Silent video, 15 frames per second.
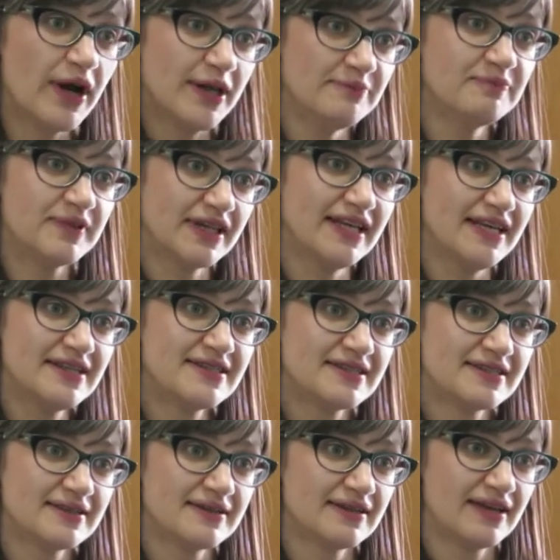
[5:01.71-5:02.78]
in
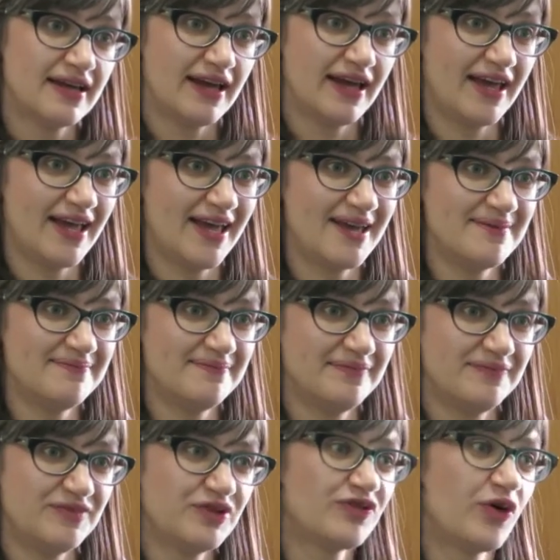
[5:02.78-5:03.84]
place,
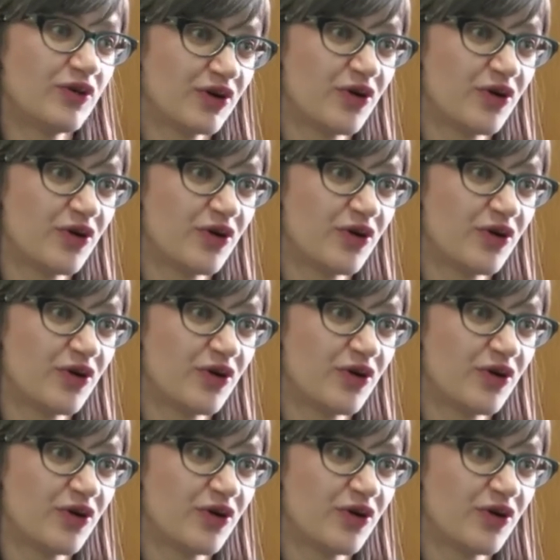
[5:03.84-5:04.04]
you've got the